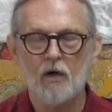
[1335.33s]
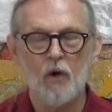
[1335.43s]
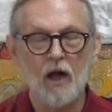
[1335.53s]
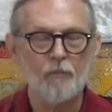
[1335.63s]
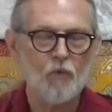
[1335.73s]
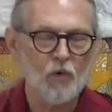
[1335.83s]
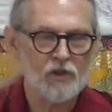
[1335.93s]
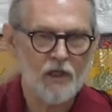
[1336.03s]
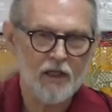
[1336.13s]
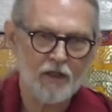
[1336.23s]
well, it
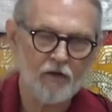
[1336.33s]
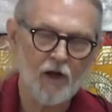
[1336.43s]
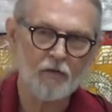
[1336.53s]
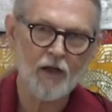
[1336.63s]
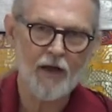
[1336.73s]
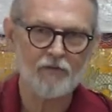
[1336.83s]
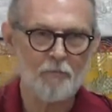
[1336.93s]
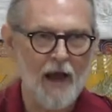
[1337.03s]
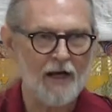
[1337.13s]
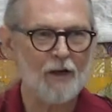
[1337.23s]
wasn't he, I have to
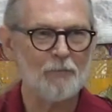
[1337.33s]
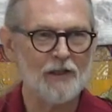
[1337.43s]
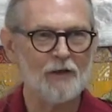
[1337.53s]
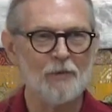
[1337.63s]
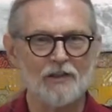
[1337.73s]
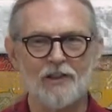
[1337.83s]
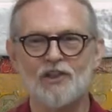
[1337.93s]
back up a little bit.